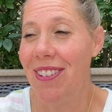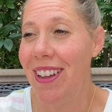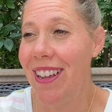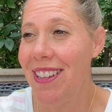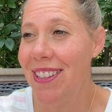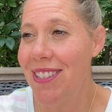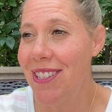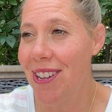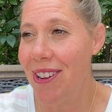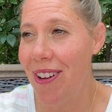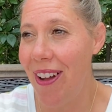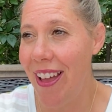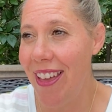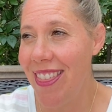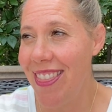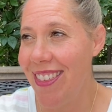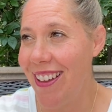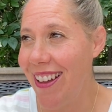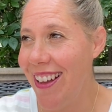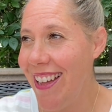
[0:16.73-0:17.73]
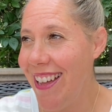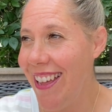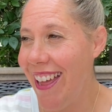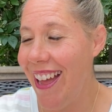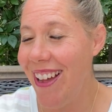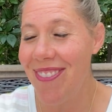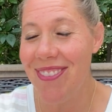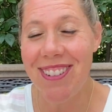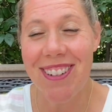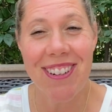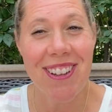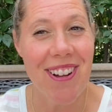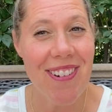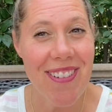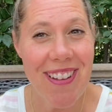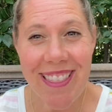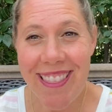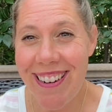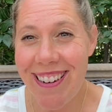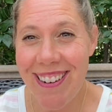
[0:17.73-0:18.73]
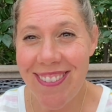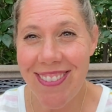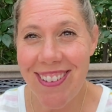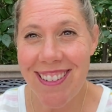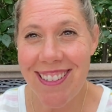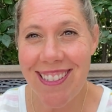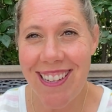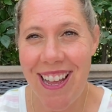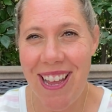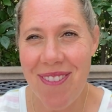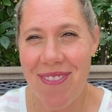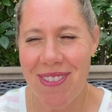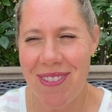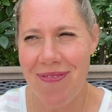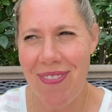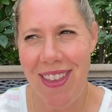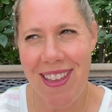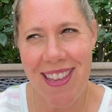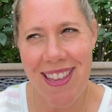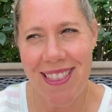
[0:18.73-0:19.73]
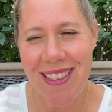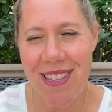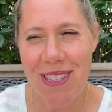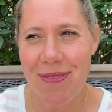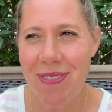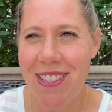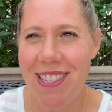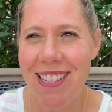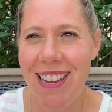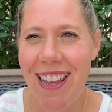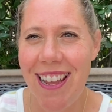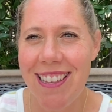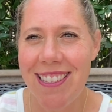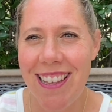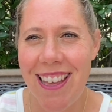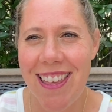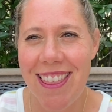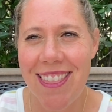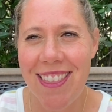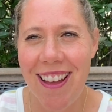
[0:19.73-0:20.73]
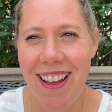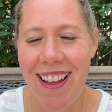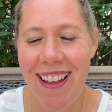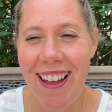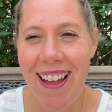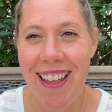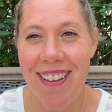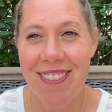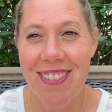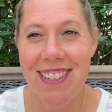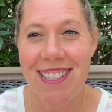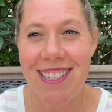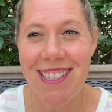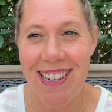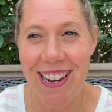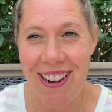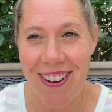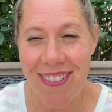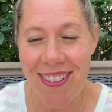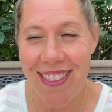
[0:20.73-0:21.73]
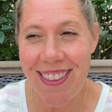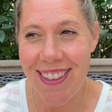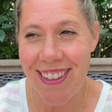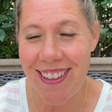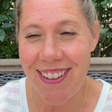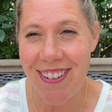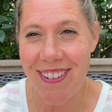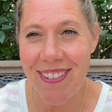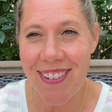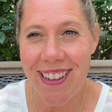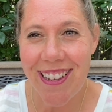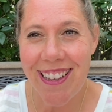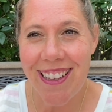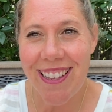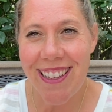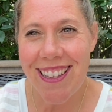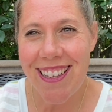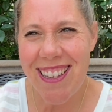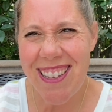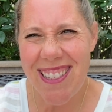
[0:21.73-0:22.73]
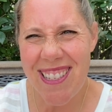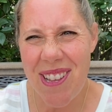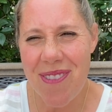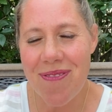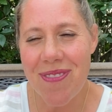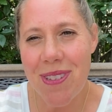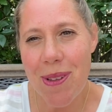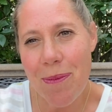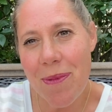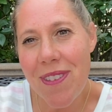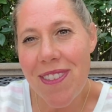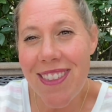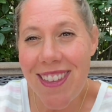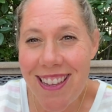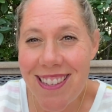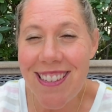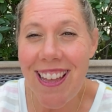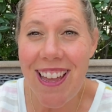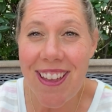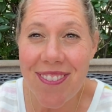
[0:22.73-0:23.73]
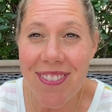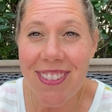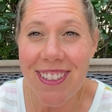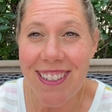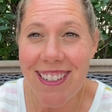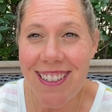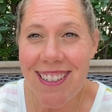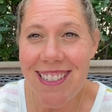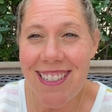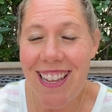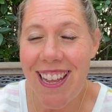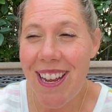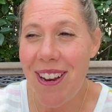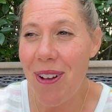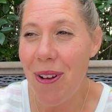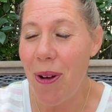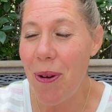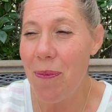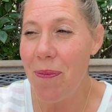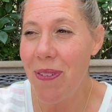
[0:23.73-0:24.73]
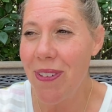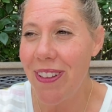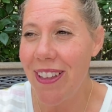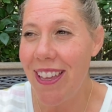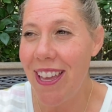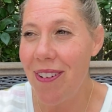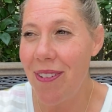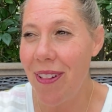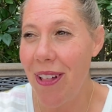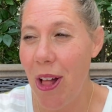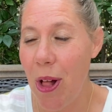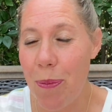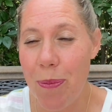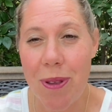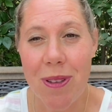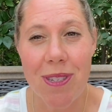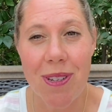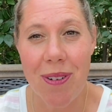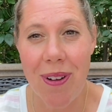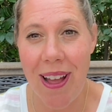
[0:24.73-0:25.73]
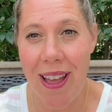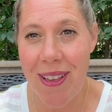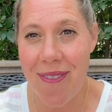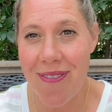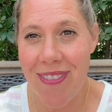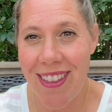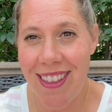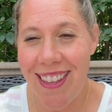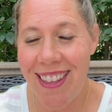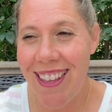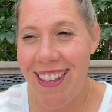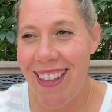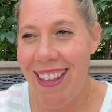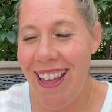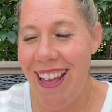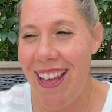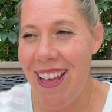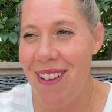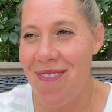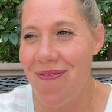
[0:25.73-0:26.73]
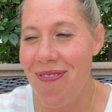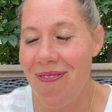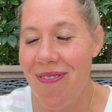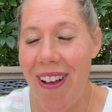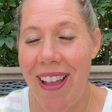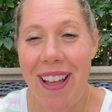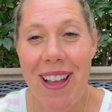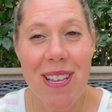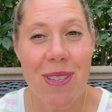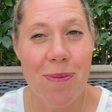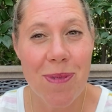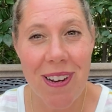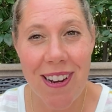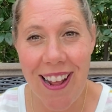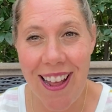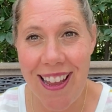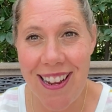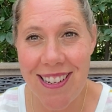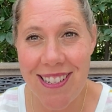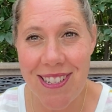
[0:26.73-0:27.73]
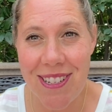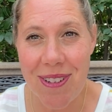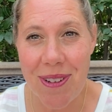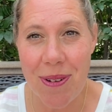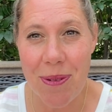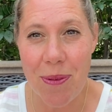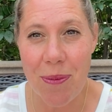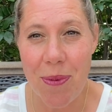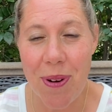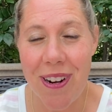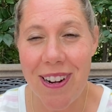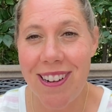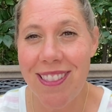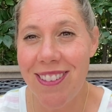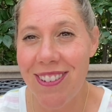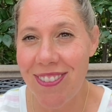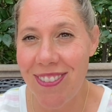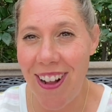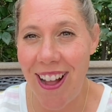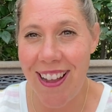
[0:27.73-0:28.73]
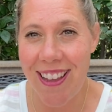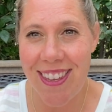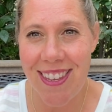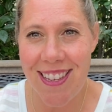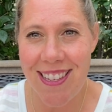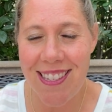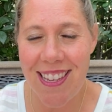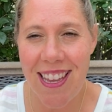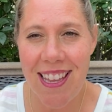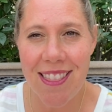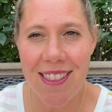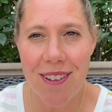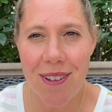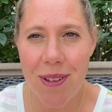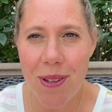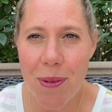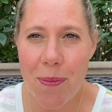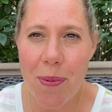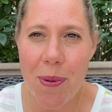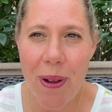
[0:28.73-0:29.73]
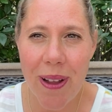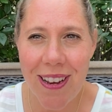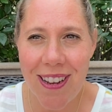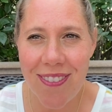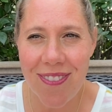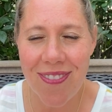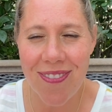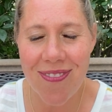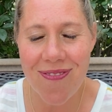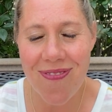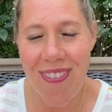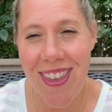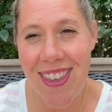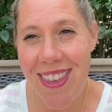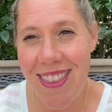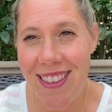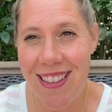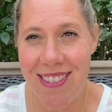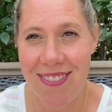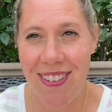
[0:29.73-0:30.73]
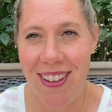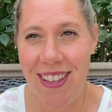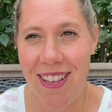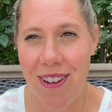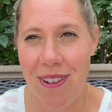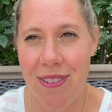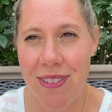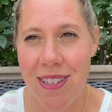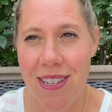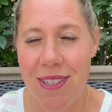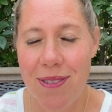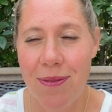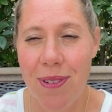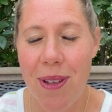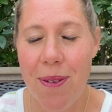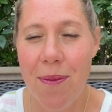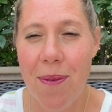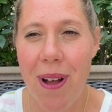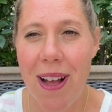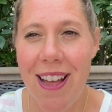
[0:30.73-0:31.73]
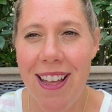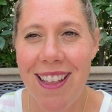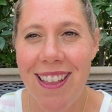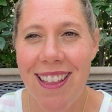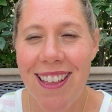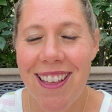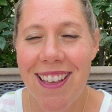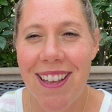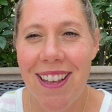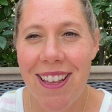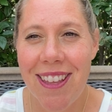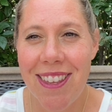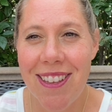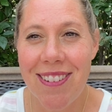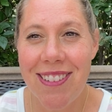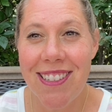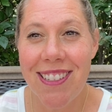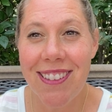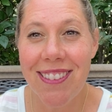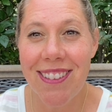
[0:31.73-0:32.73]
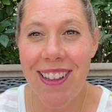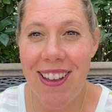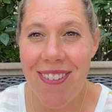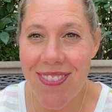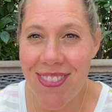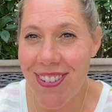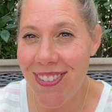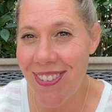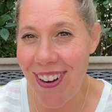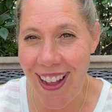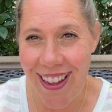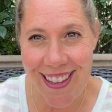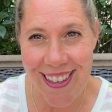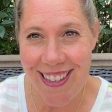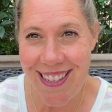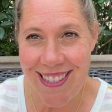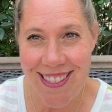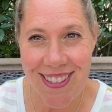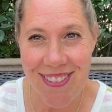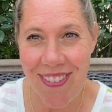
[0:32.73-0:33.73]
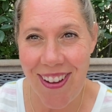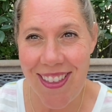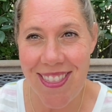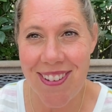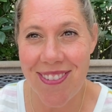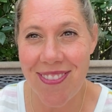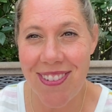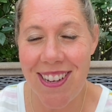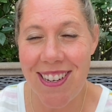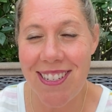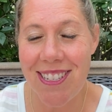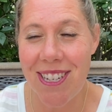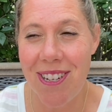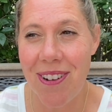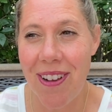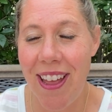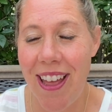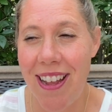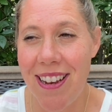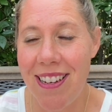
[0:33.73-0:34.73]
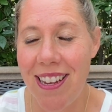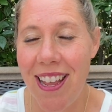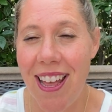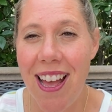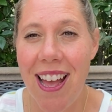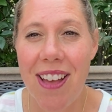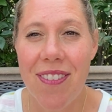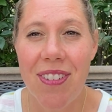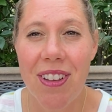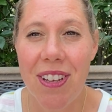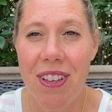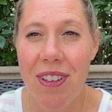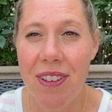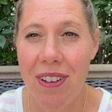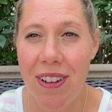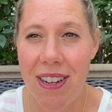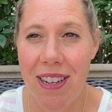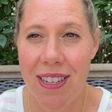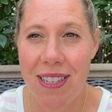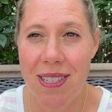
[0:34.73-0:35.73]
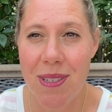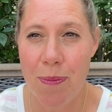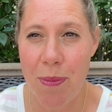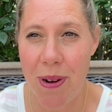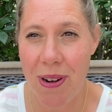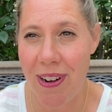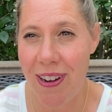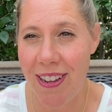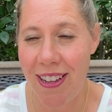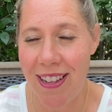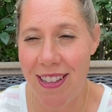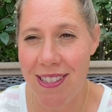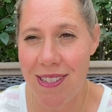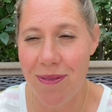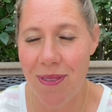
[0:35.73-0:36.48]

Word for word: And so I thought after going there a few times and making these mistakes, I thought I would share with you some, some of the things I've learned, and hopefully it will help you. So I'm Um, my husband and I do, we're in the Rockies, and the whole point of making these videos is we want you to love the Rockies the way that we do and to have a good experience.